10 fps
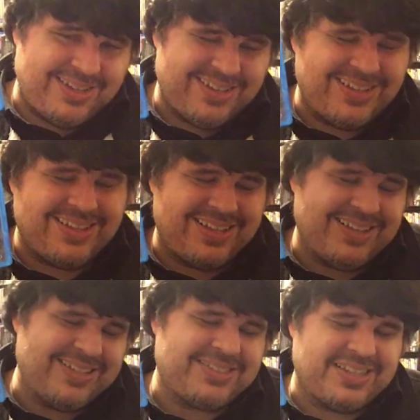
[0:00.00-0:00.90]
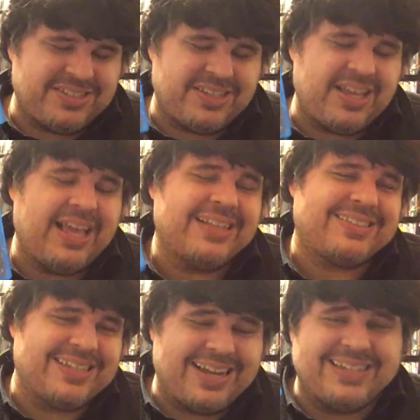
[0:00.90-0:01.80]

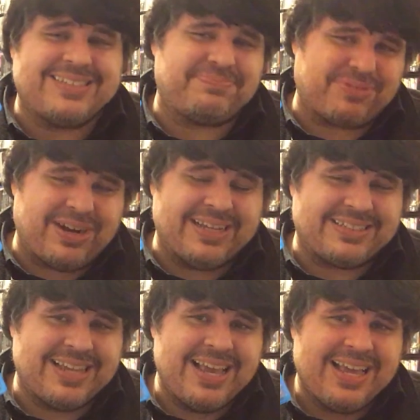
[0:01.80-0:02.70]
it's a nice price